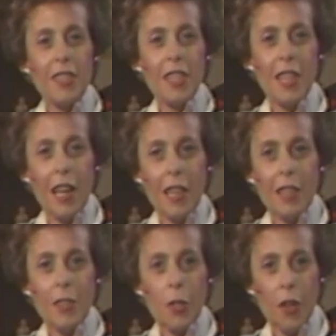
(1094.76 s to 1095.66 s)

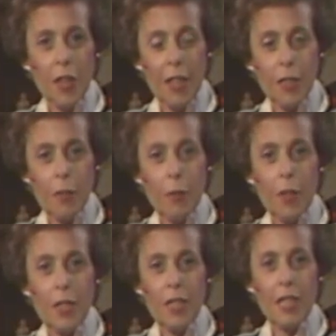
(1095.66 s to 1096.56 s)
Sadat is our guest for
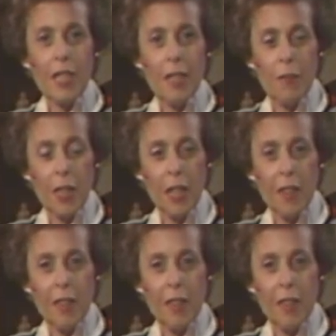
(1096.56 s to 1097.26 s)
this evening.